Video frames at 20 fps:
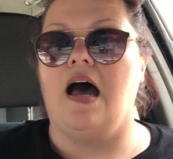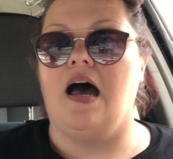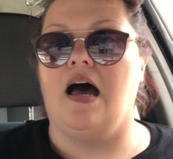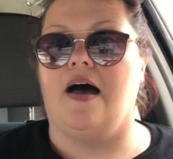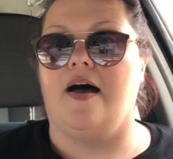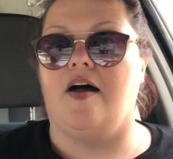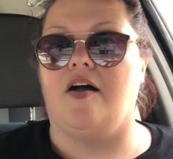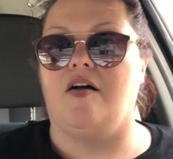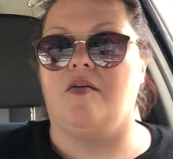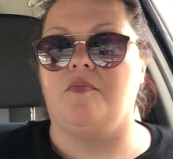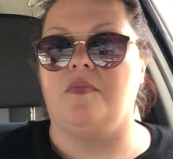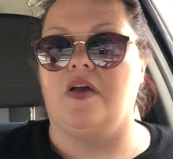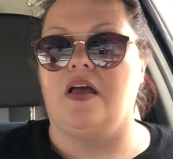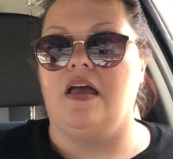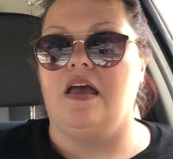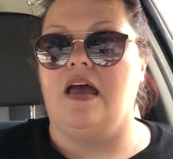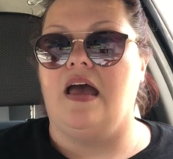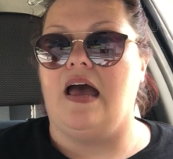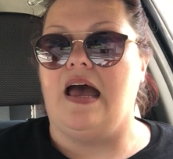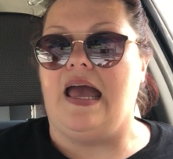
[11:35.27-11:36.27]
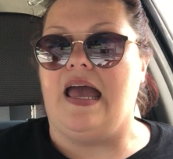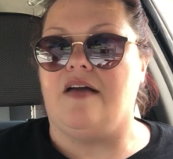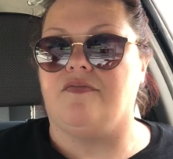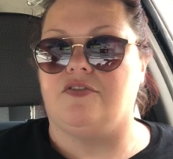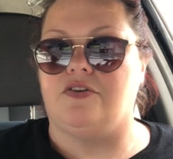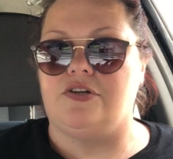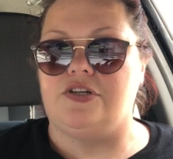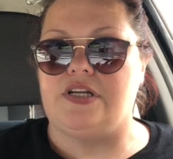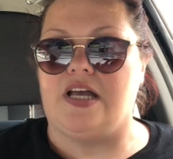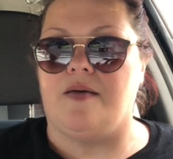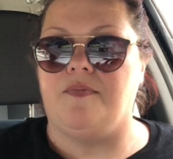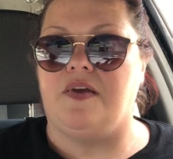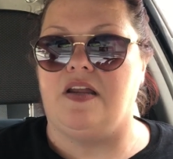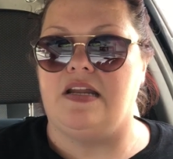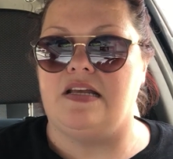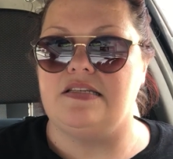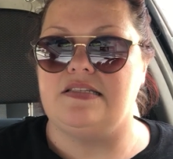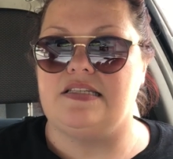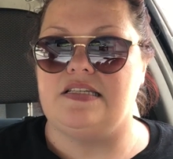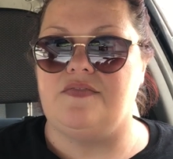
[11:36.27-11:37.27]
um, after
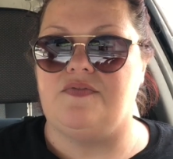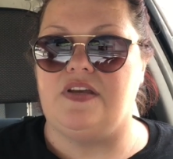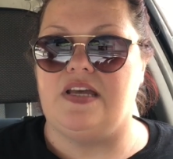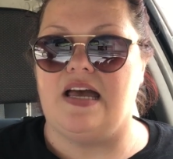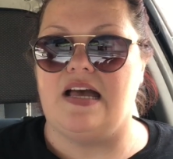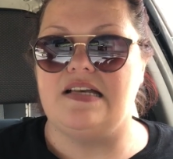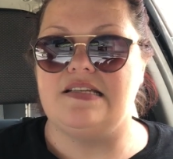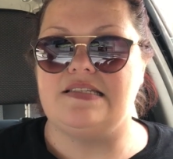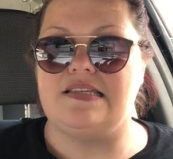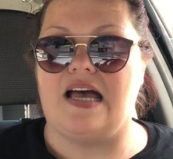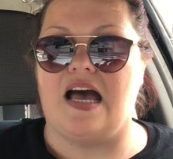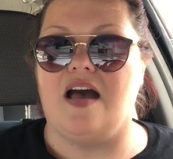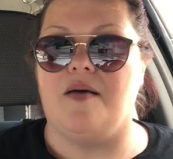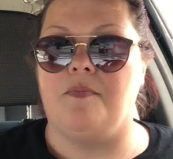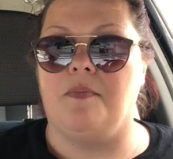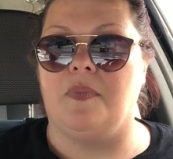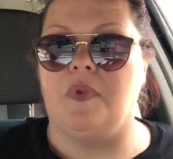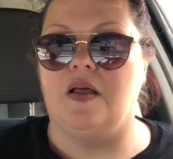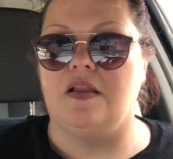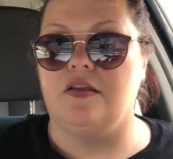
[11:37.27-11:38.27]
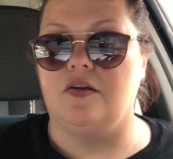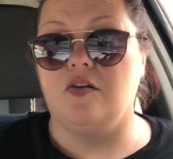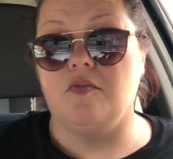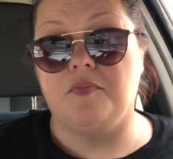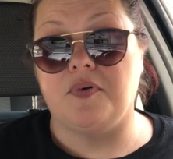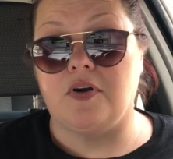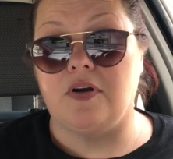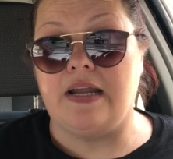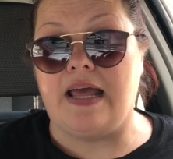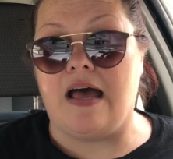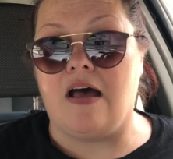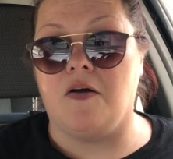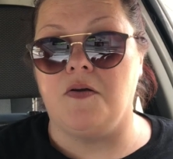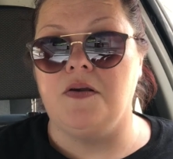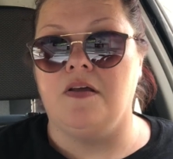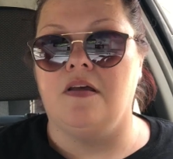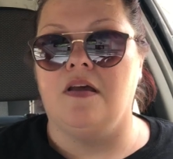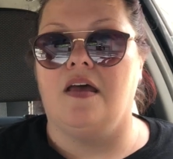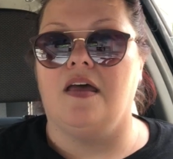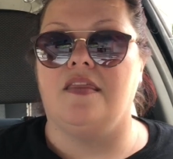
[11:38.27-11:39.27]
shopping at CVS, I'm a little burnout
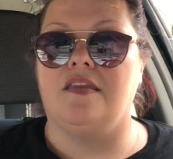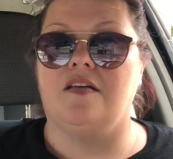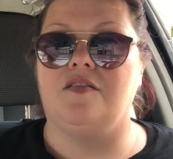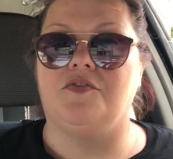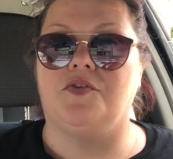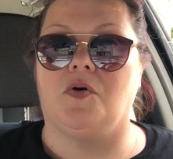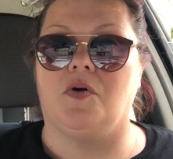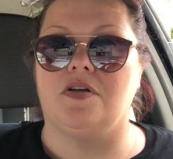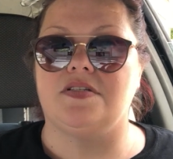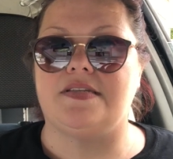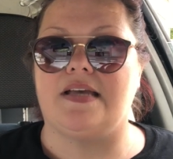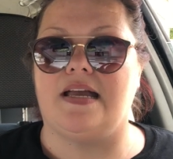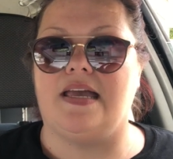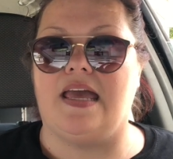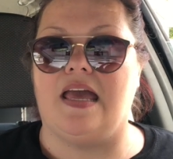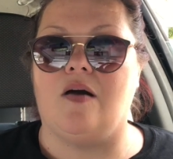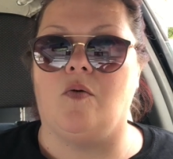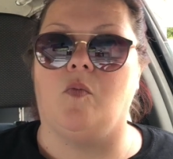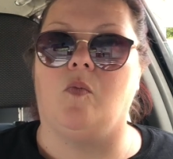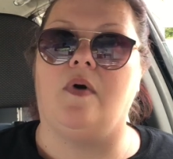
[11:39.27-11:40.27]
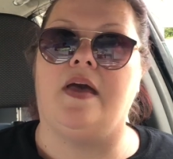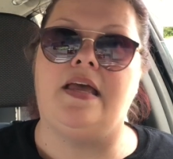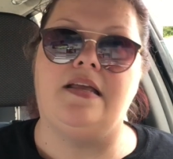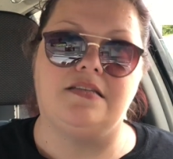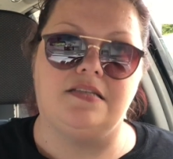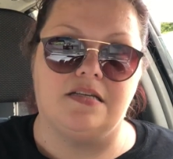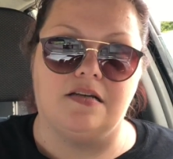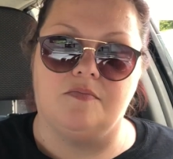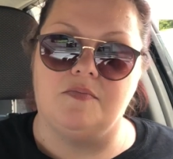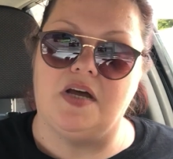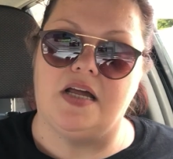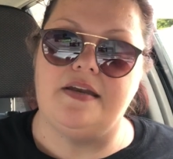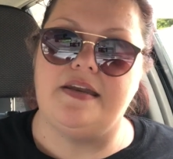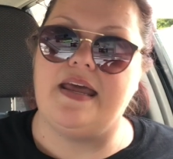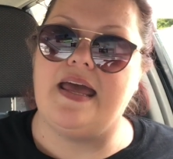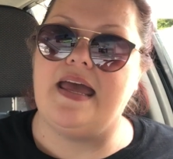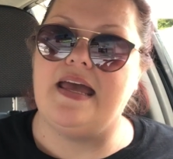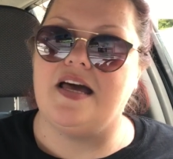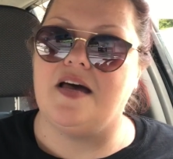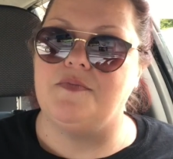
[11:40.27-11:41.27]
and then of course I can't wait till
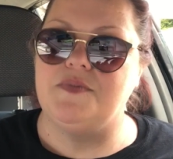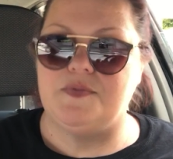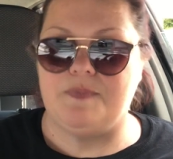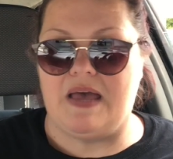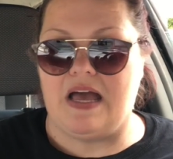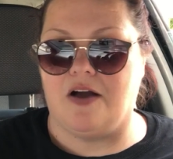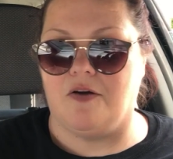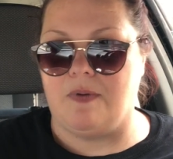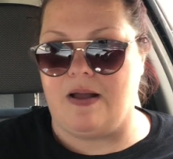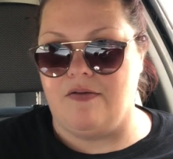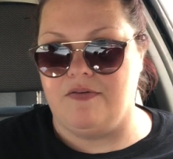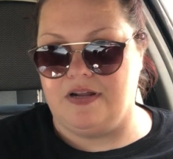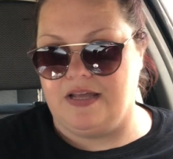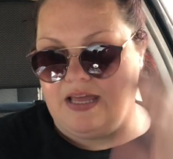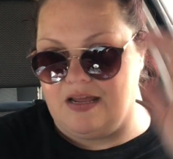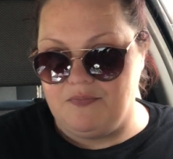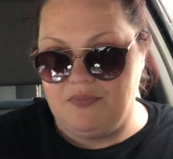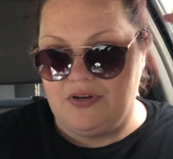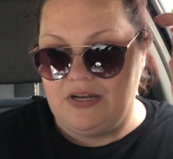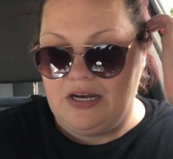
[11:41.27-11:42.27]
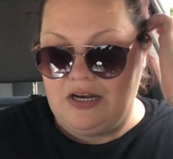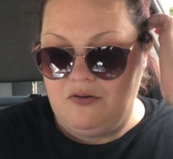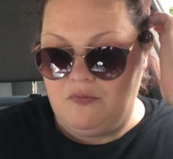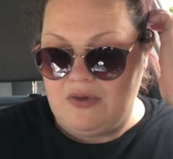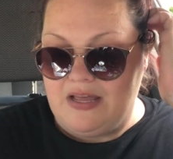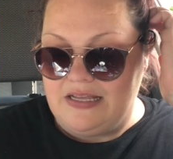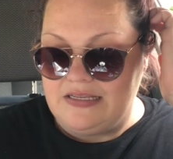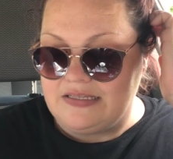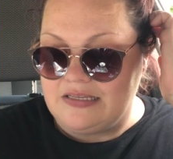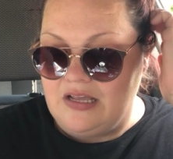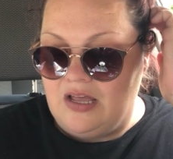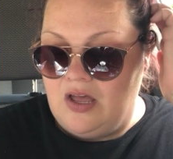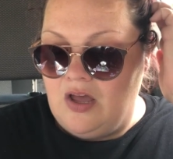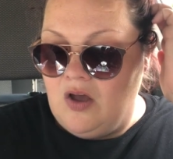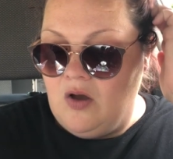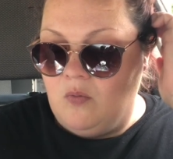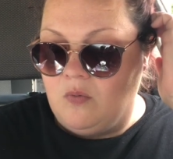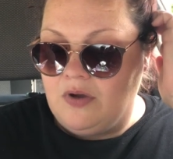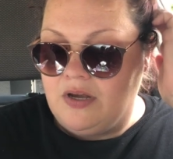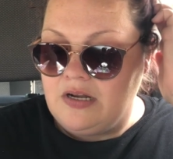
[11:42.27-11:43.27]
Monday comes back around again. But anyways,
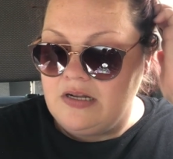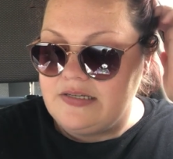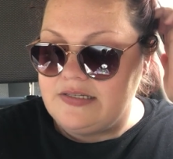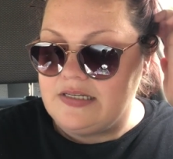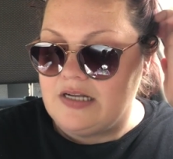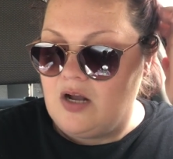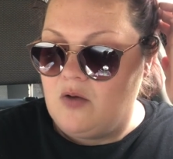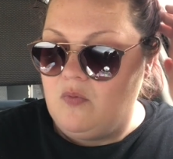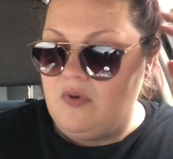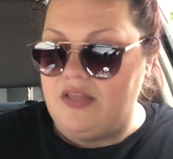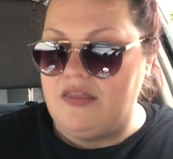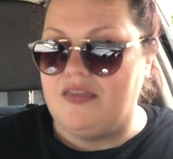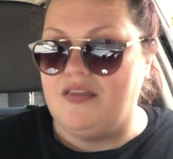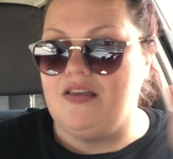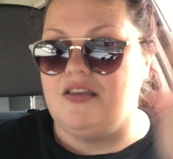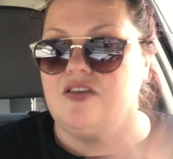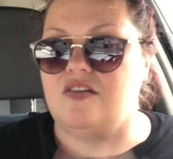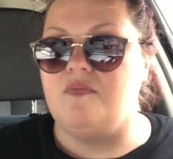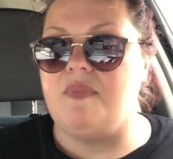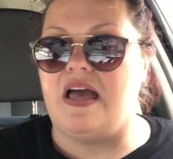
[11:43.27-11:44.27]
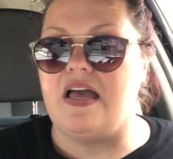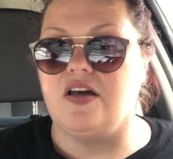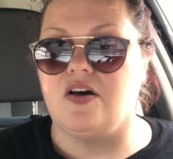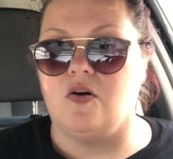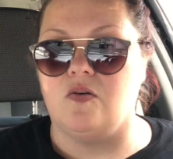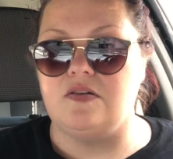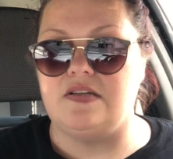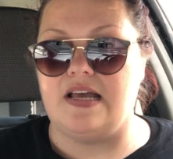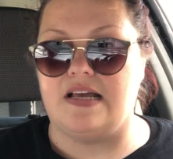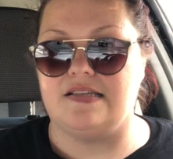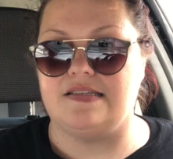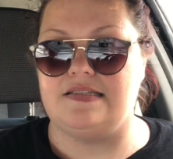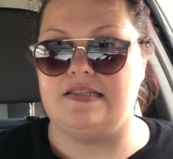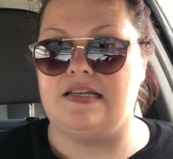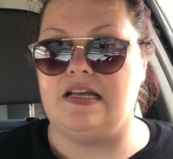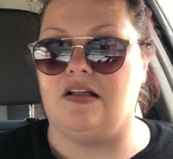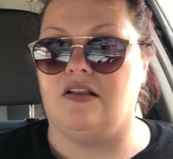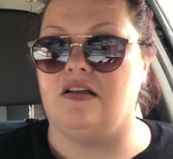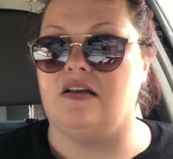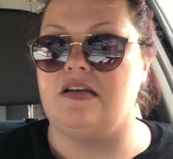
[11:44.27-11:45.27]
we're gonna start with the U by Kotex
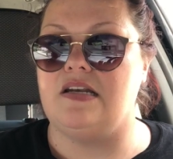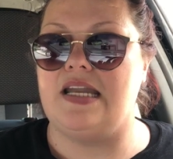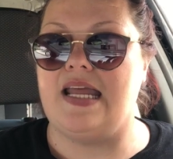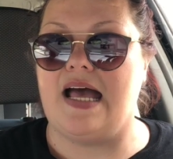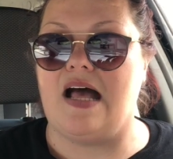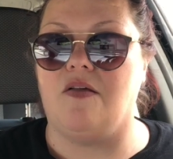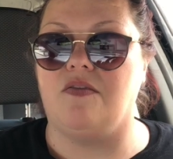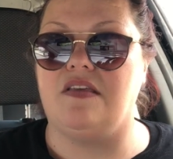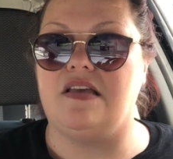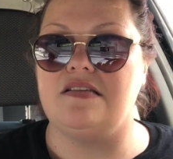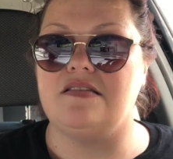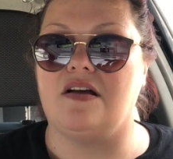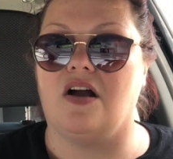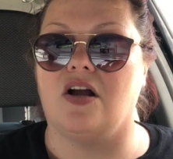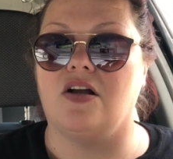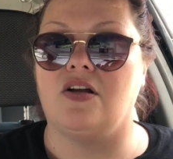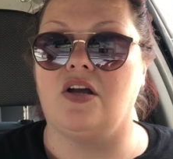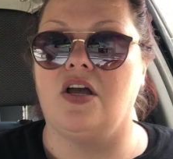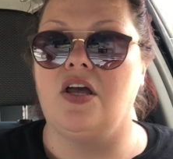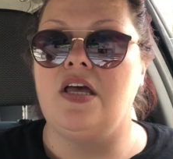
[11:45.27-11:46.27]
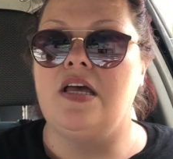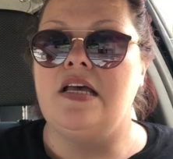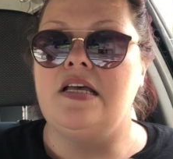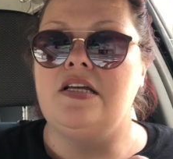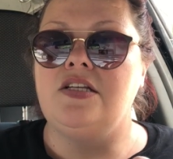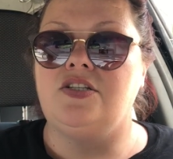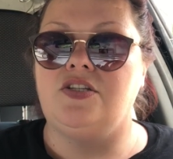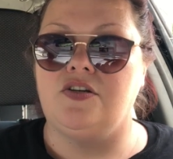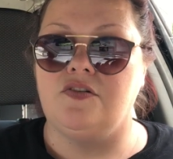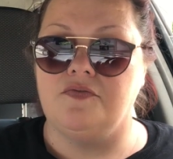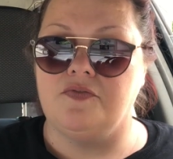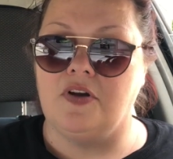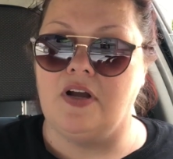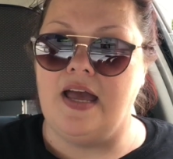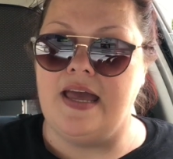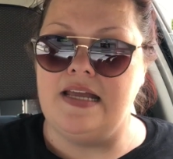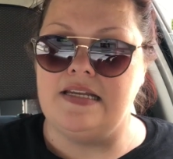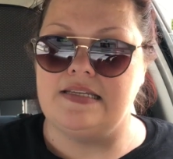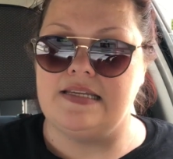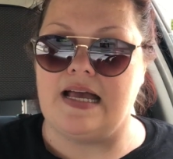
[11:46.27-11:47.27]
deal. Now these are two for
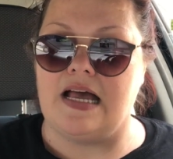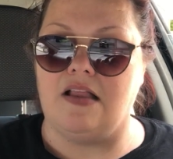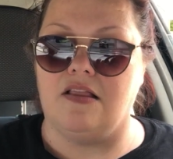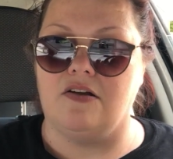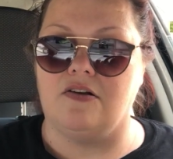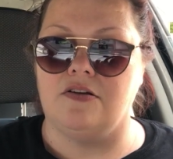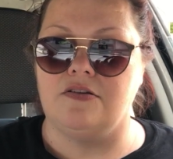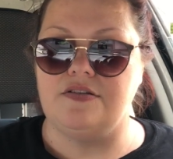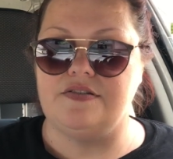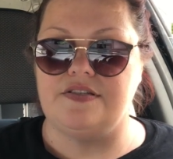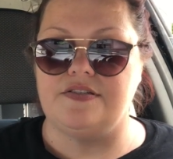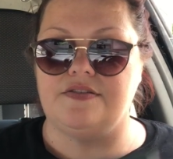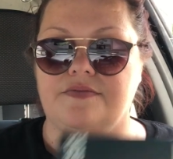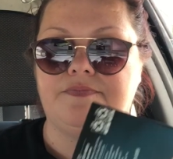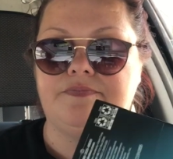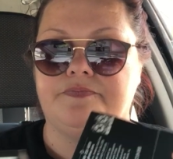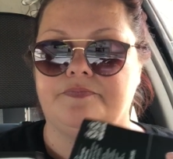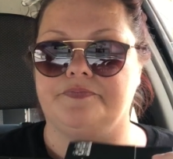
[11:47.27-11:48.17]
eight dollars.